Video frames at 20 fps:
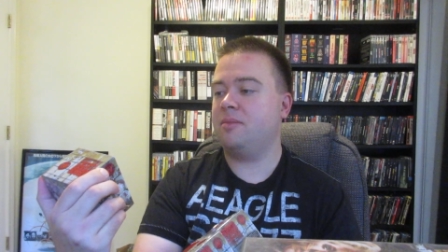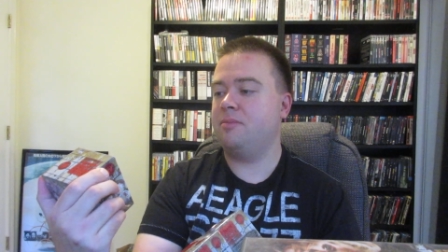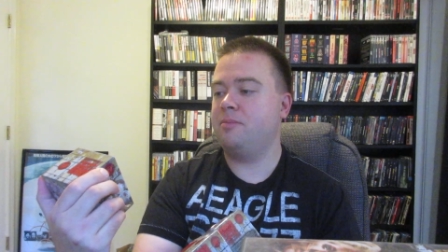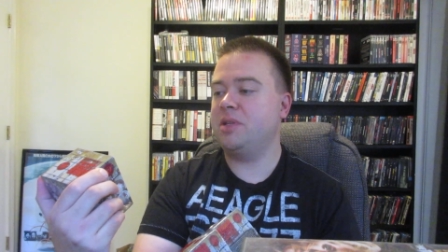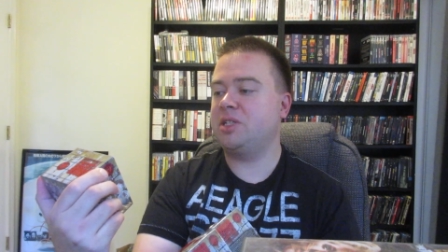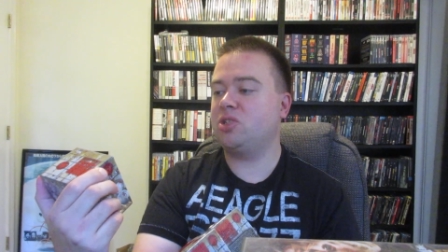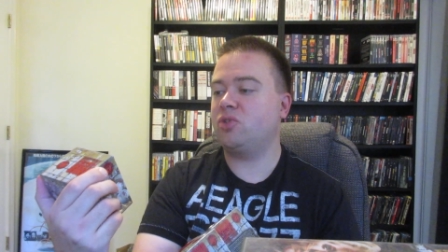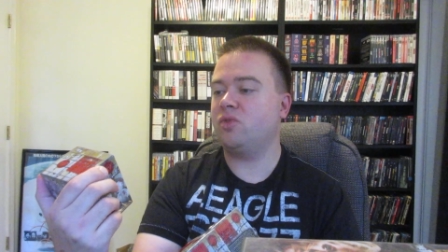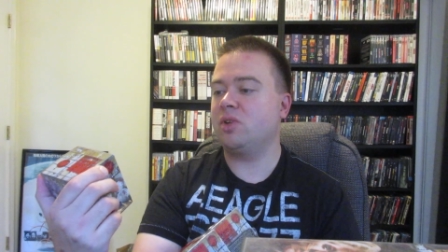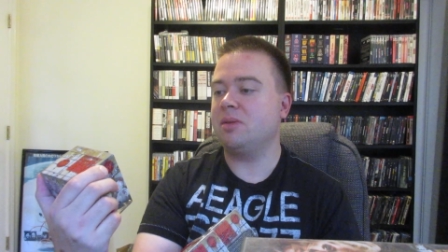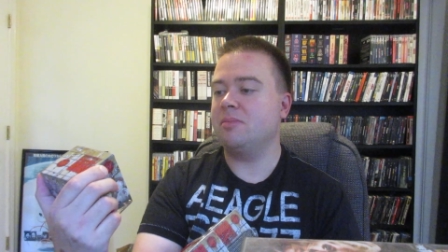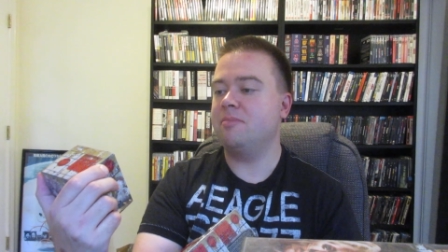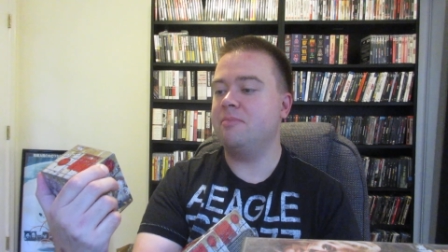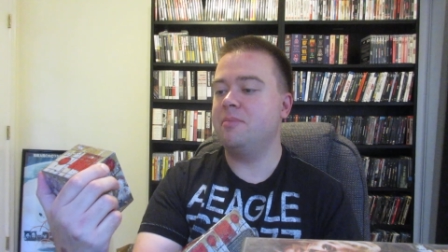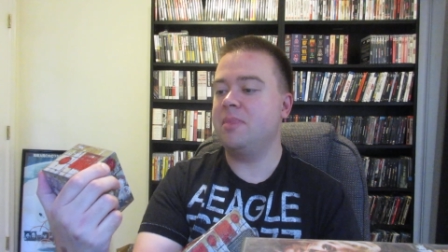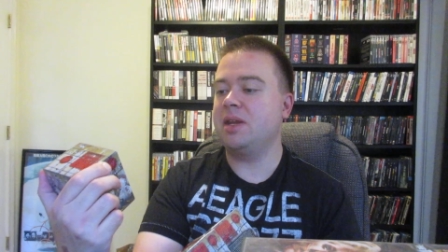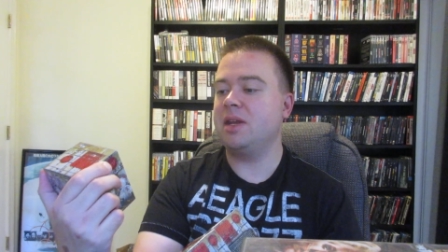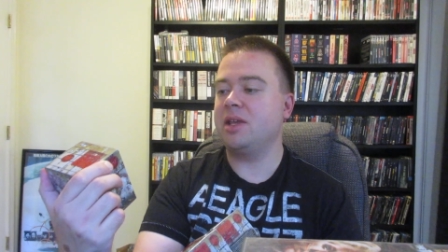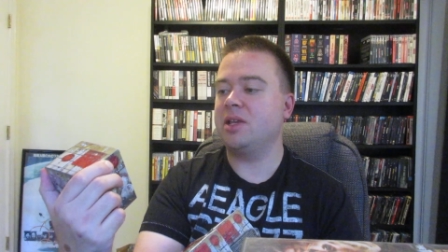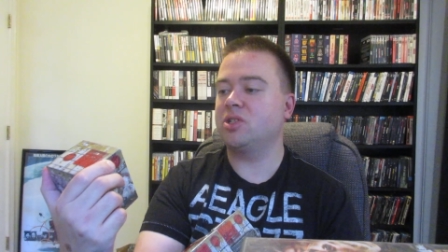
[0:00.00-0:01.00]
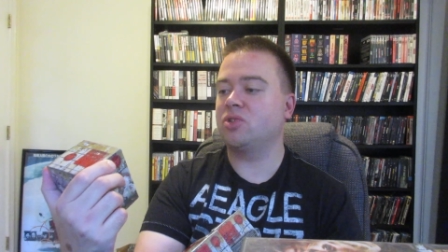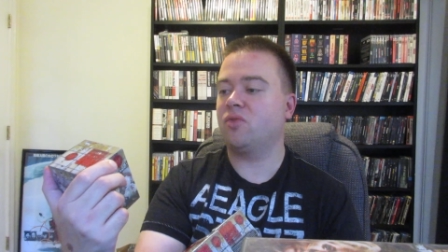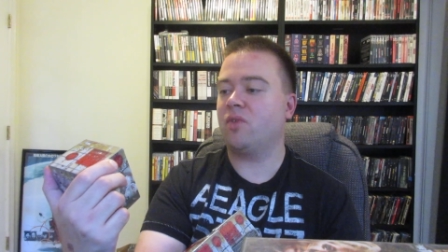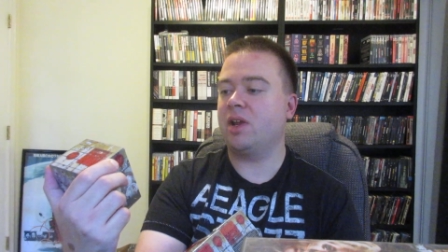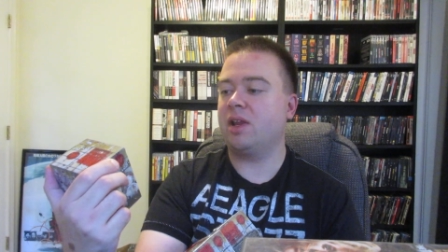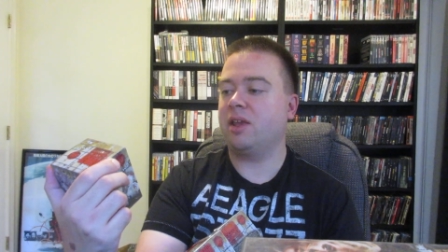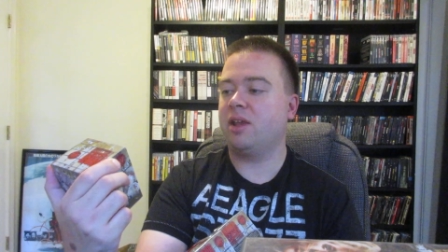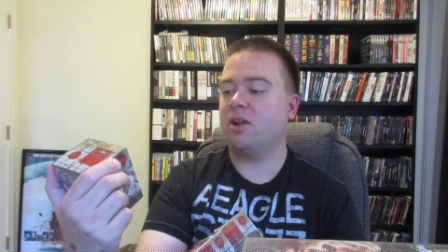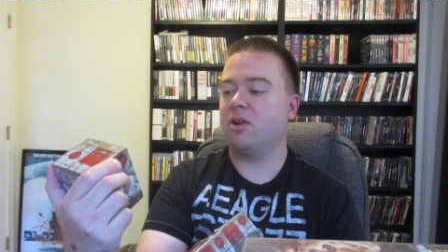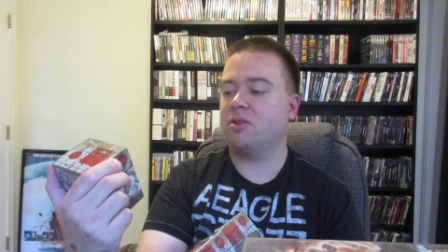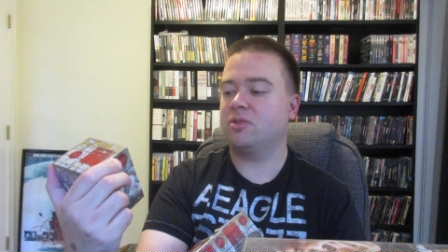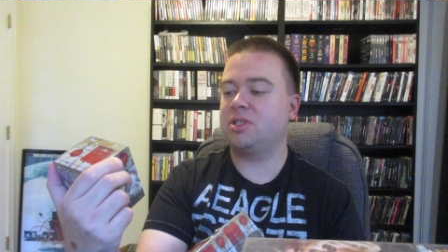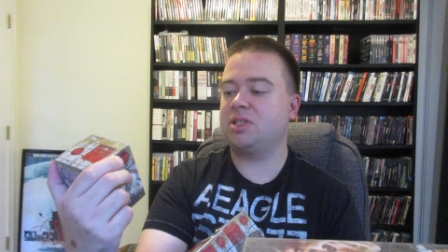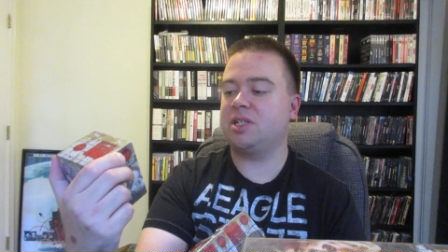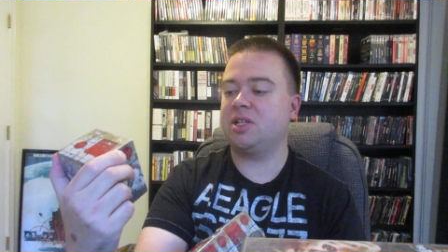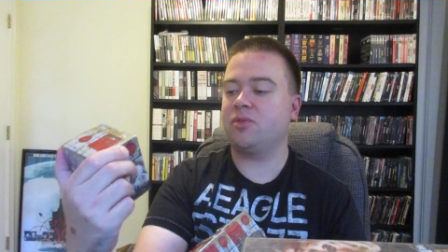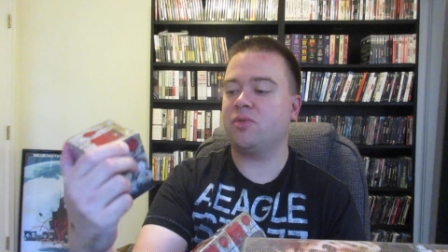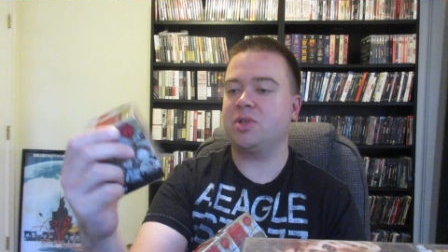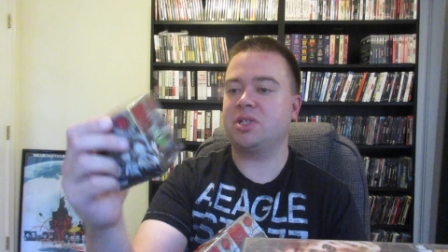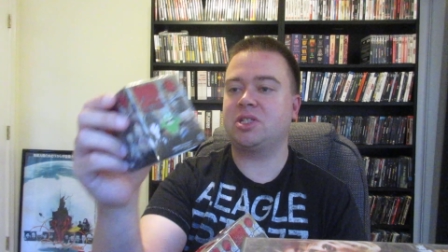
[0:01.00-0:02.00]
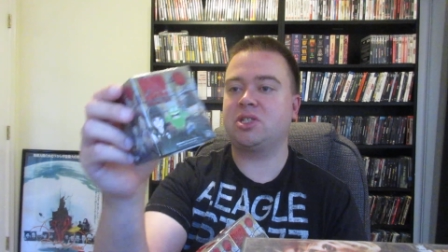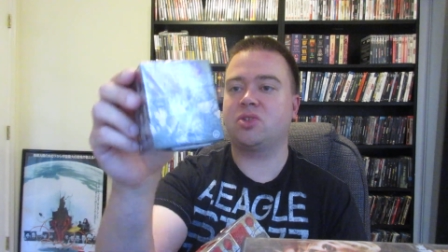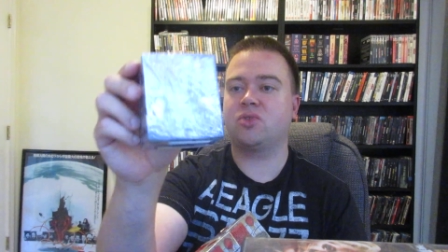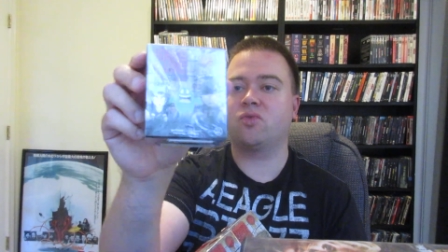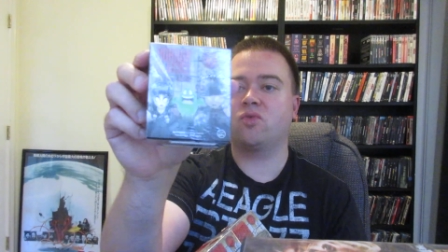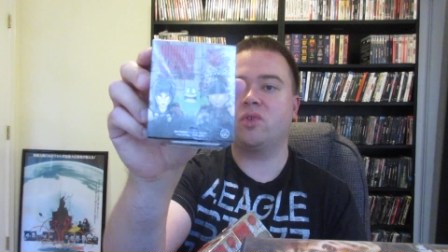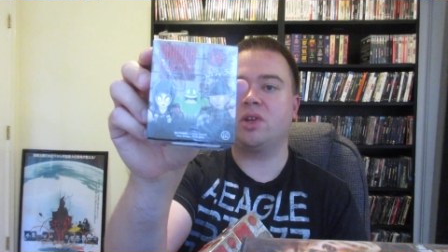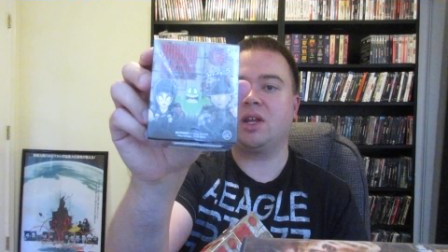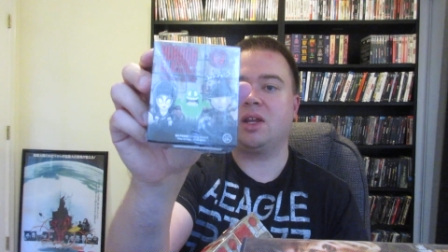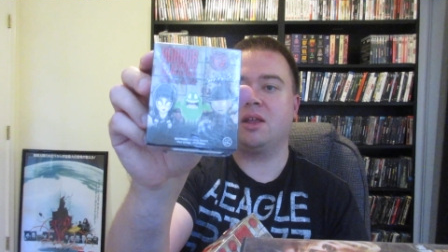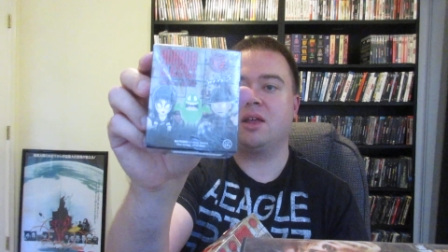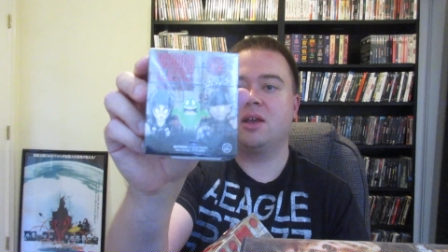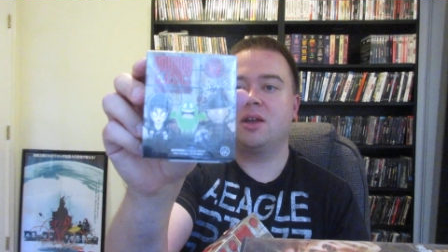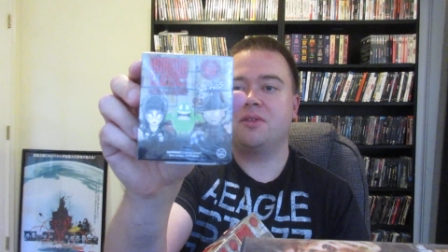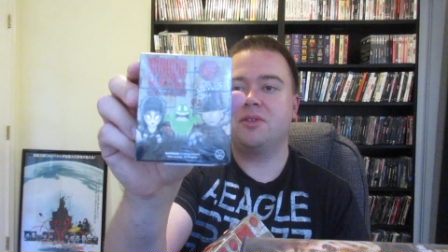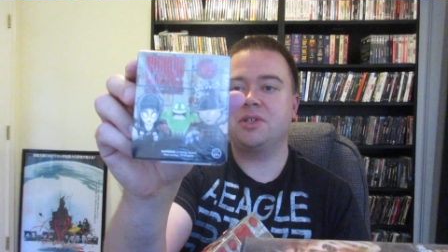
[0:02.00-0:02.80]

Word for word: Mystery Minis right here, Series Three.